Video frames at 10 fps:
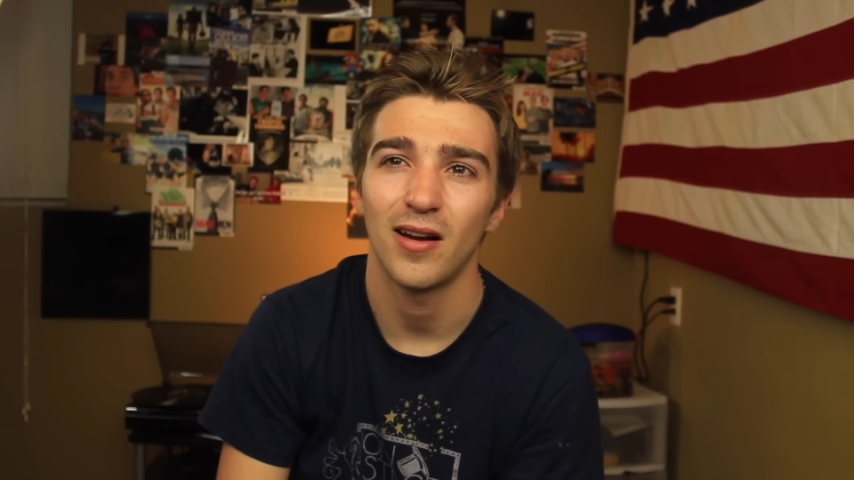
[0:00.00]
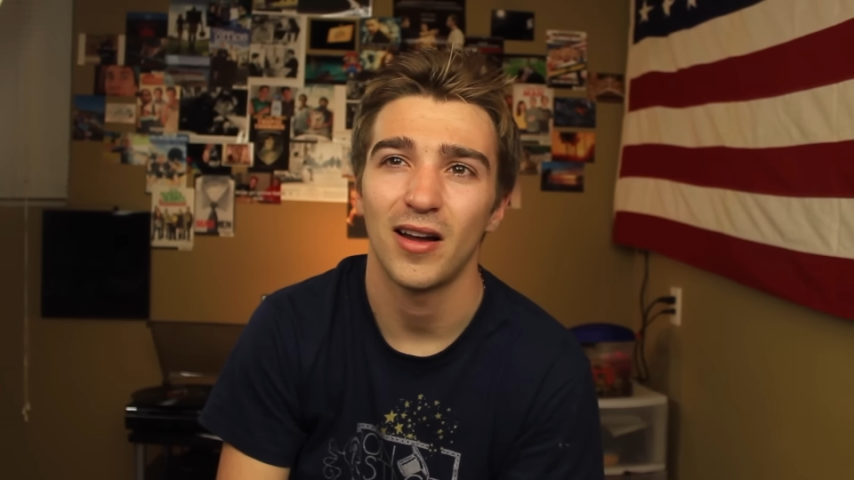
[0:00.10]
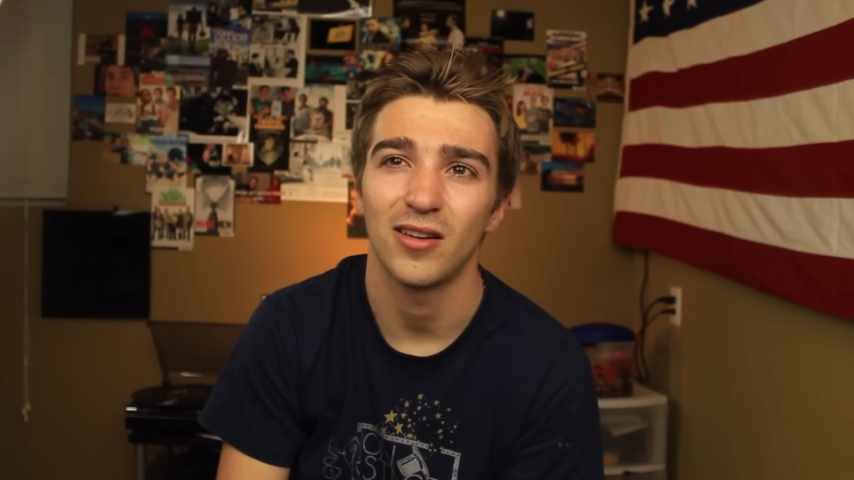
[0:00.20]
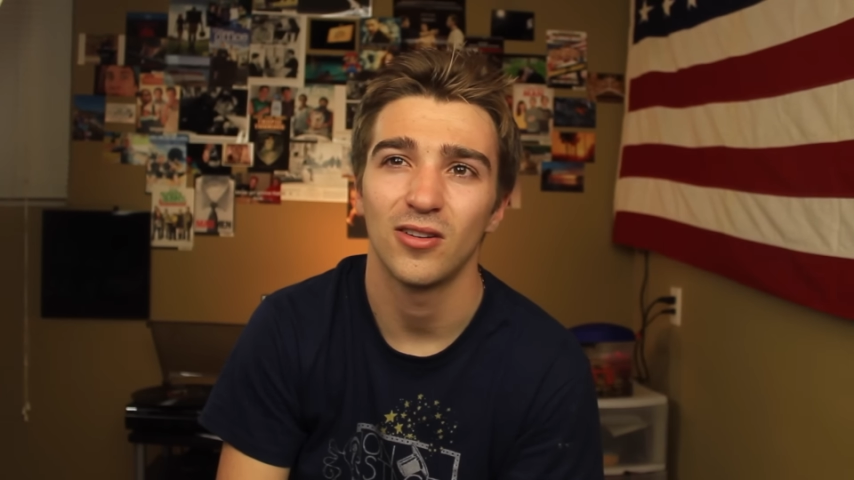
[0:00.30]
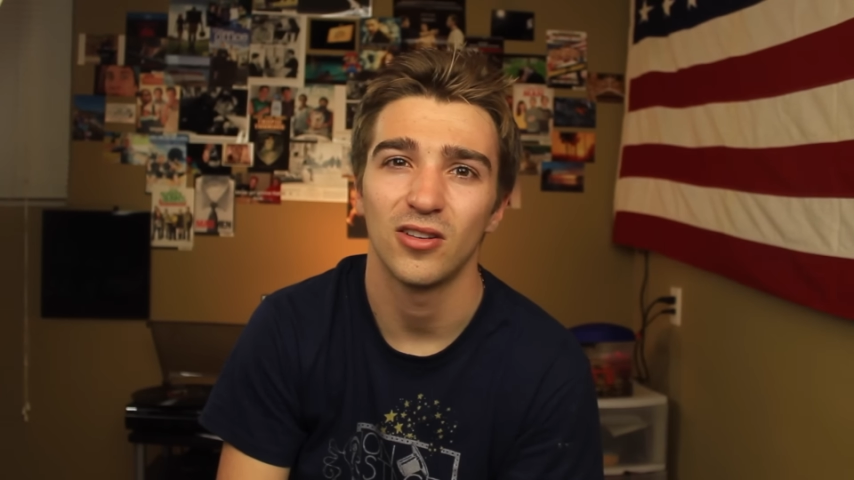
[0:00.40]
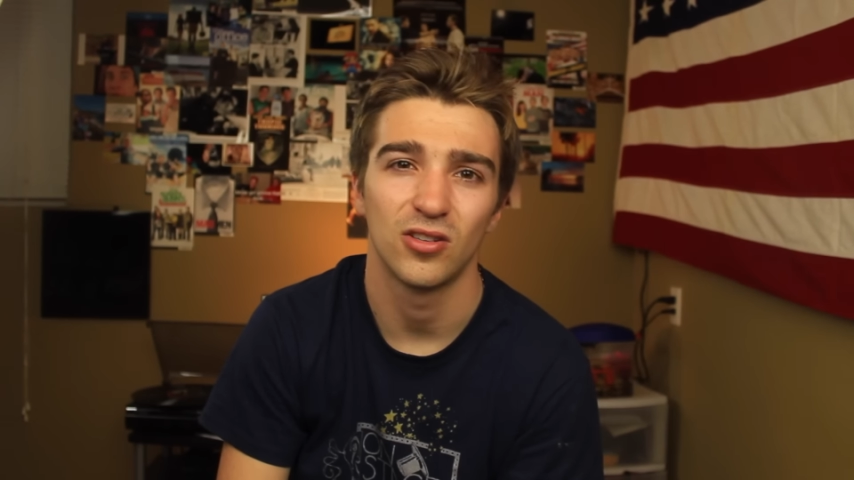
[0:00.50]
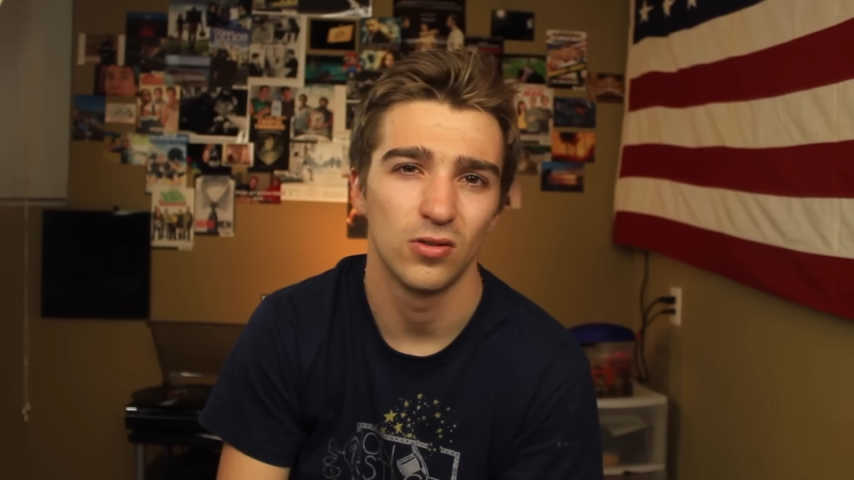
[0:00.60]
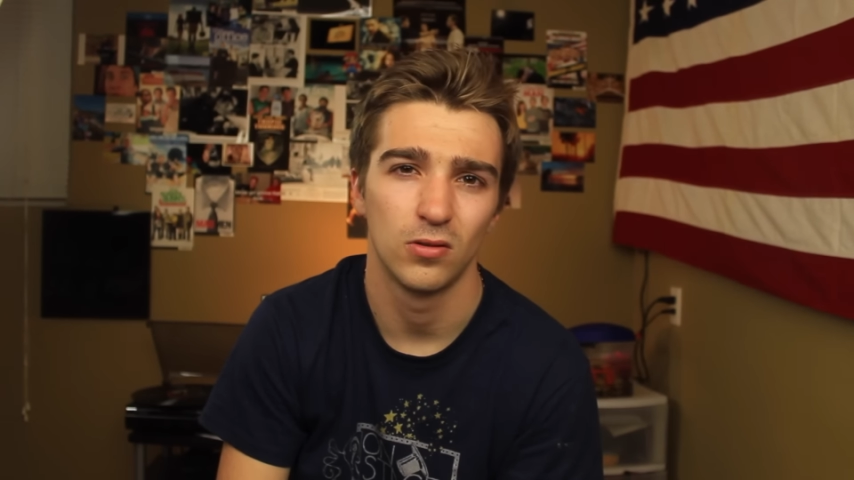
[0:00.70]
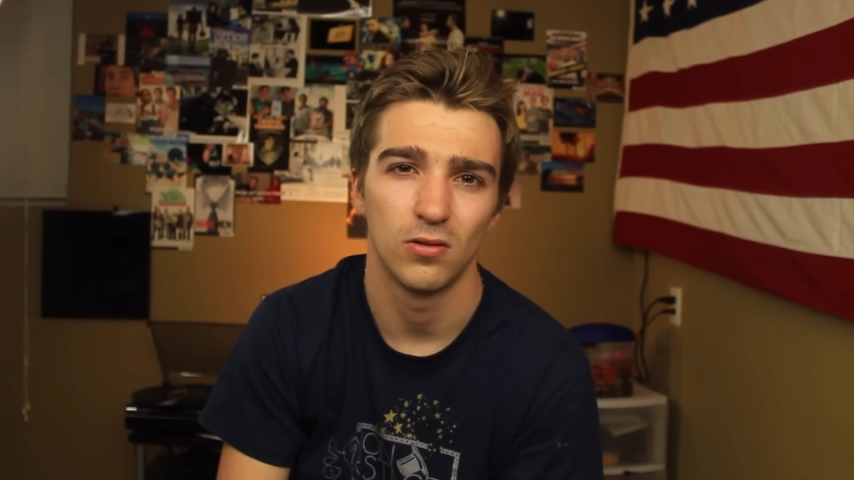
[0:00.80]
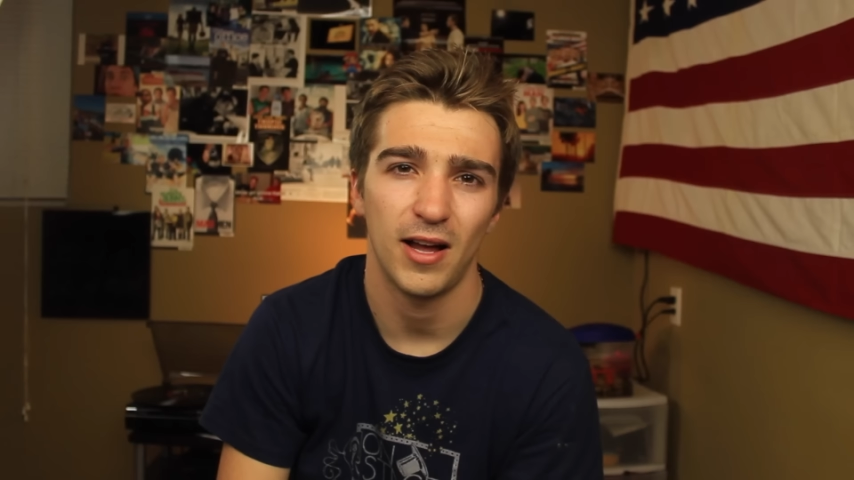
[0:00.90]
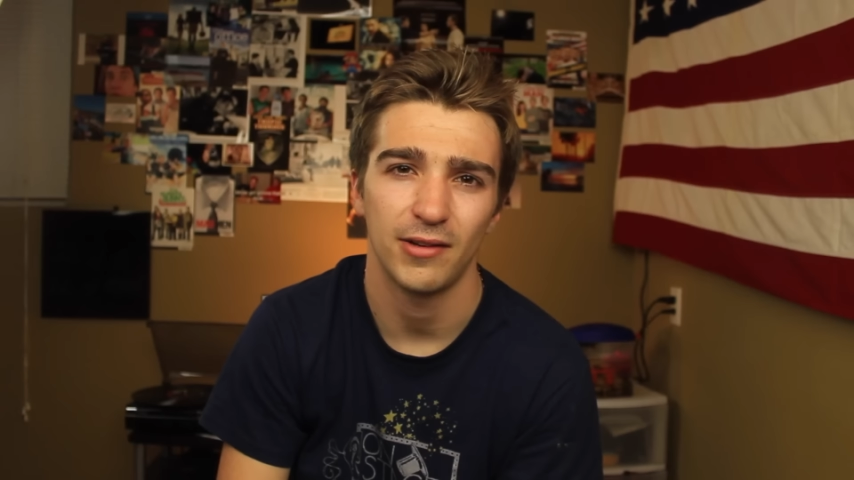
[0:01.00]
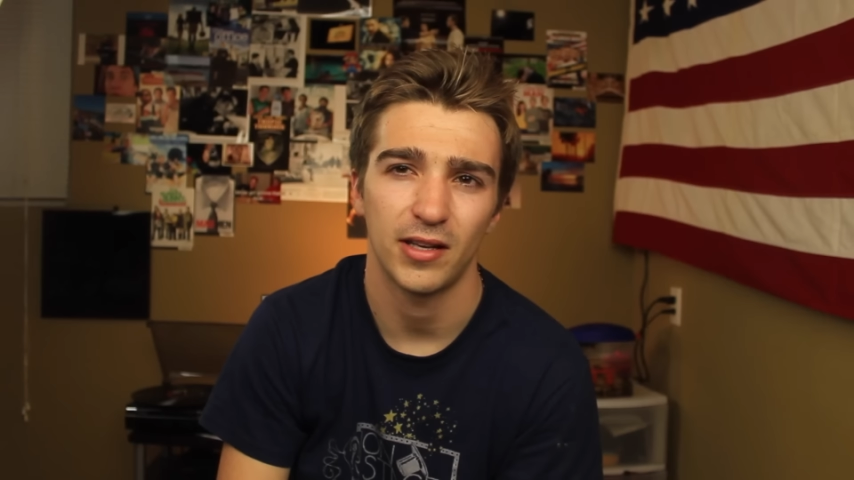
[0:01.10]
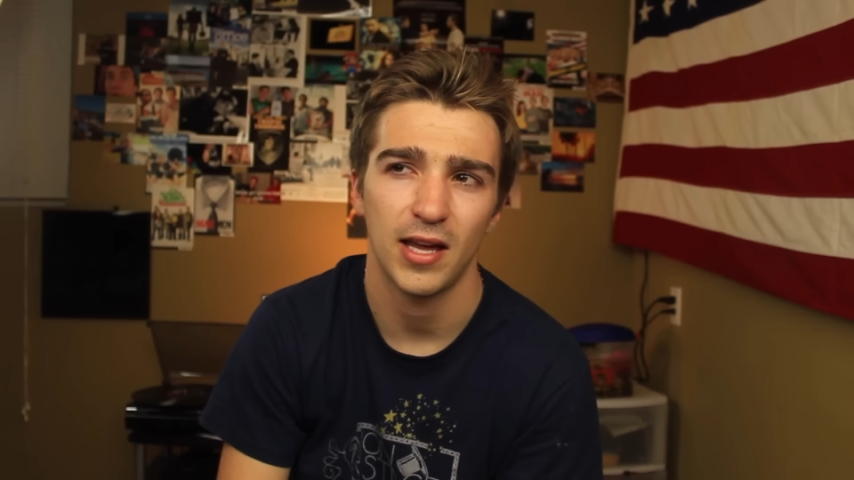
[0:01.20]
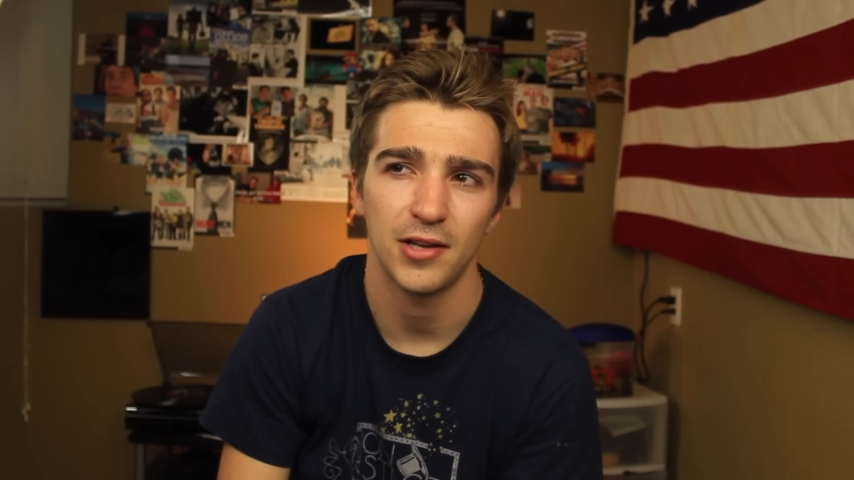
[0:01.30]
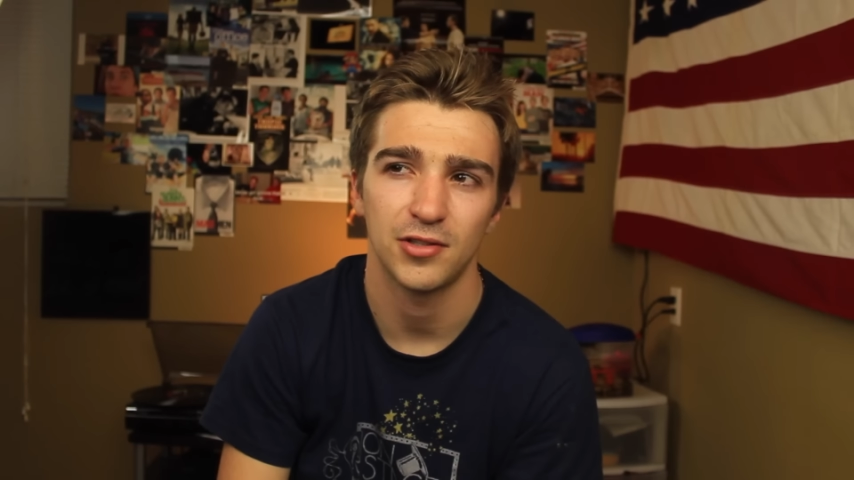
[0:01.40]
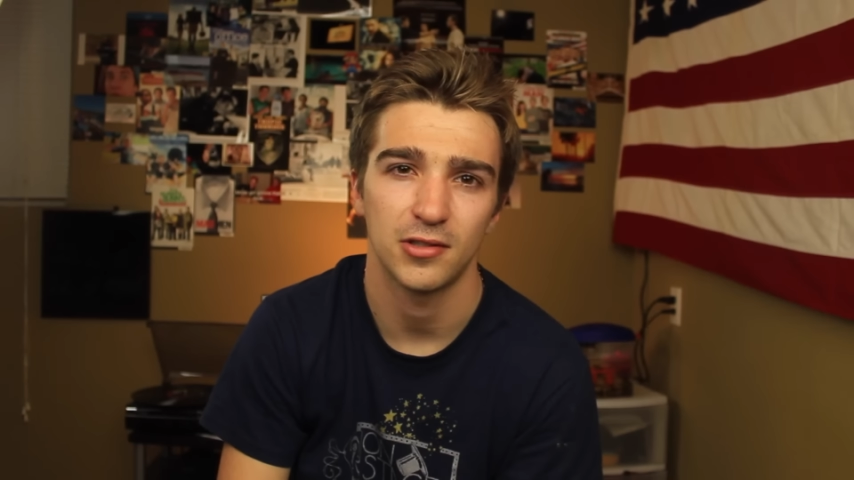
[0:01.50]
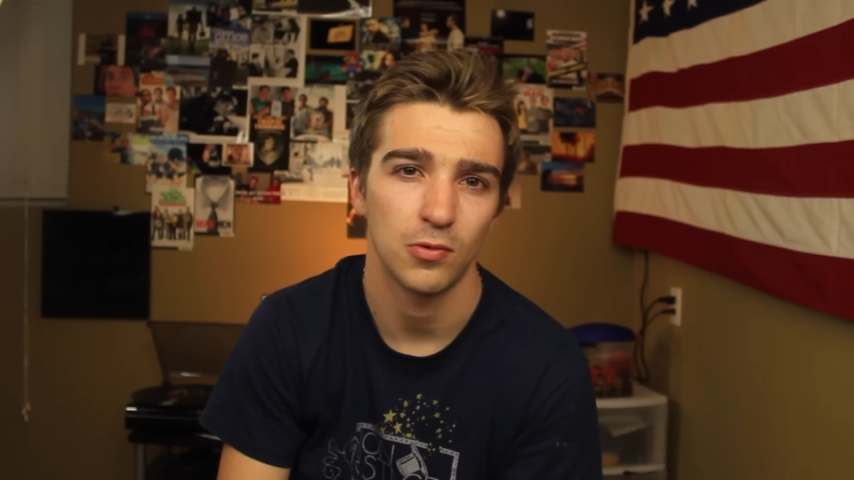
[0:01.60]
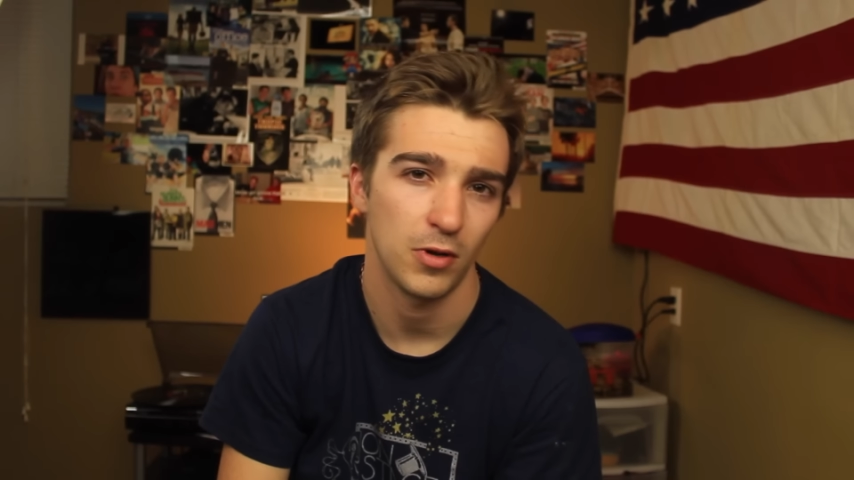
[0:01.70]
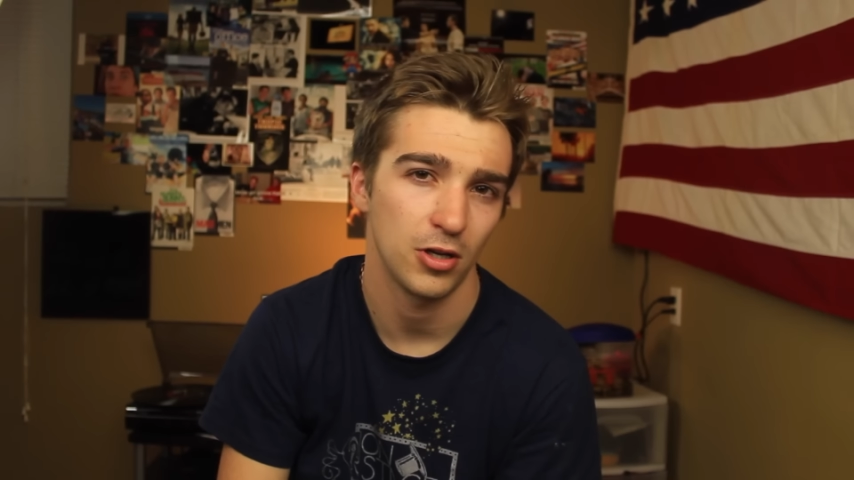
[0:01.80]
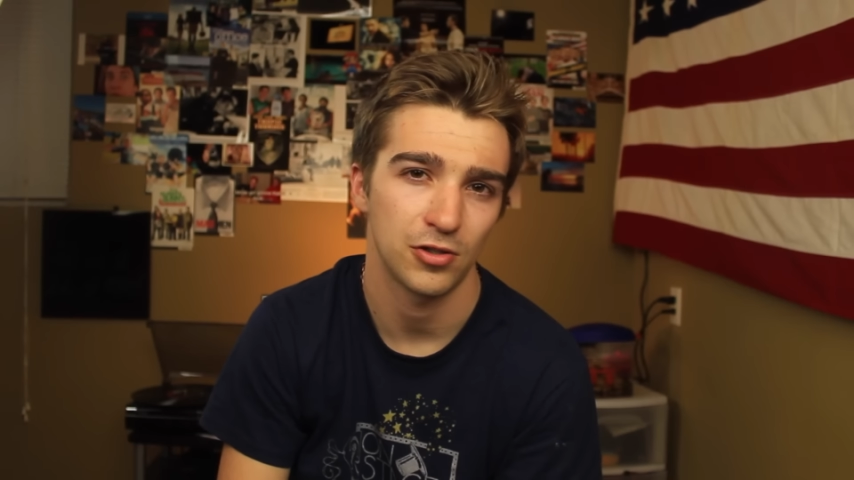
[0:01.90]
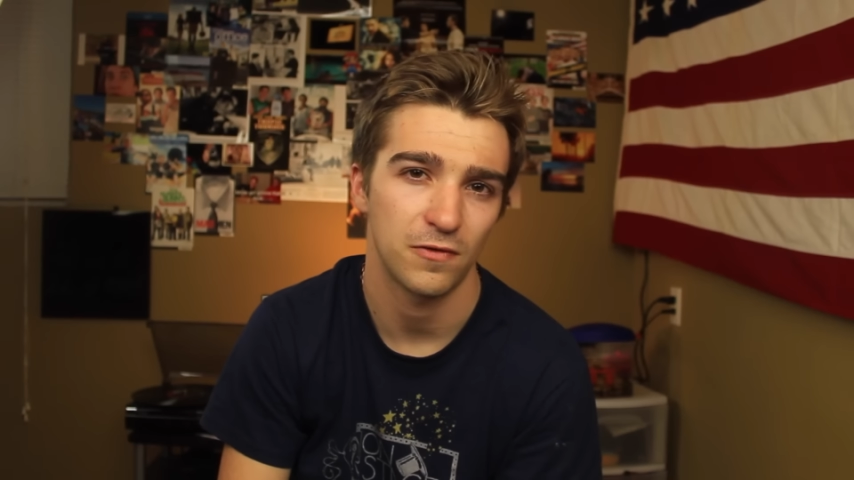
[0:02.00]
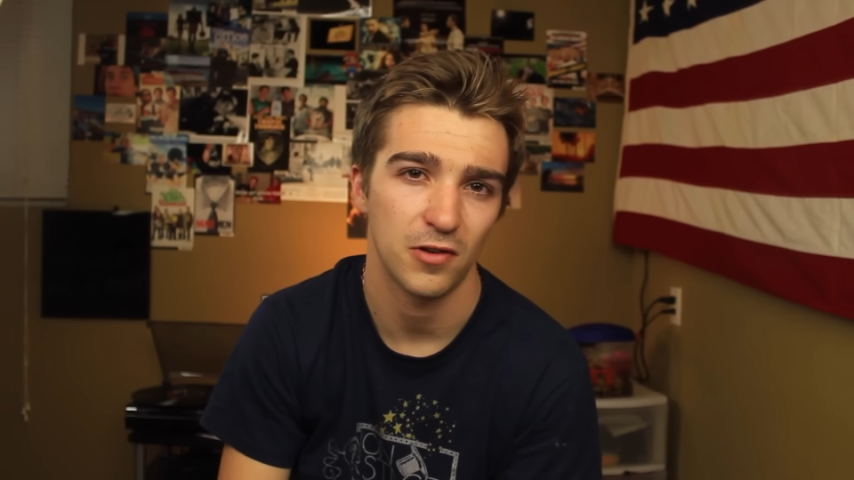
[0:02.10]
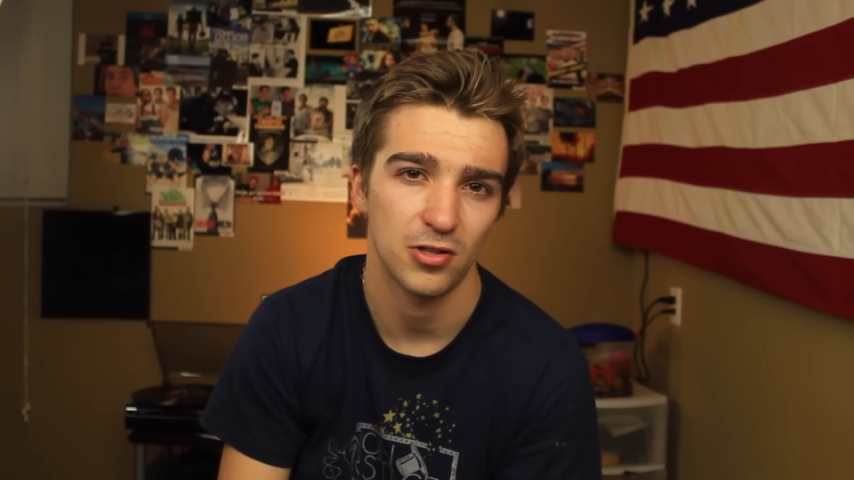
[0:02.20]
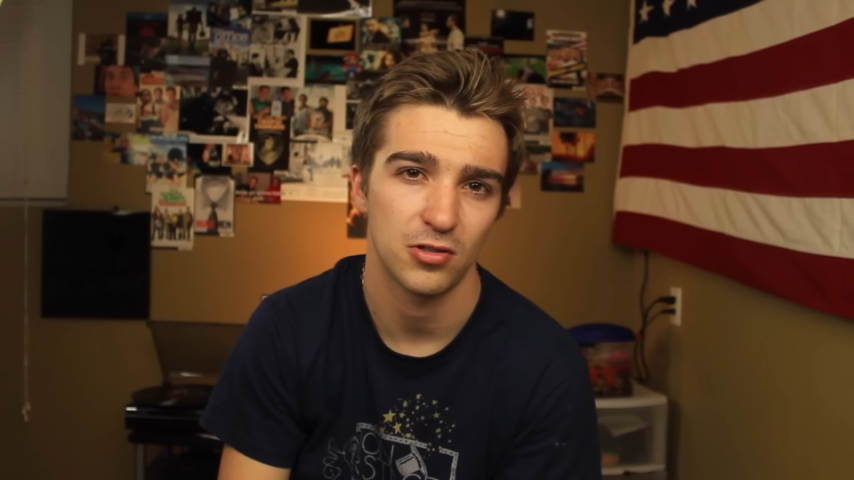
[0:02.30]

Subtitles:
I couldn't Google how to catch a Swedish fish,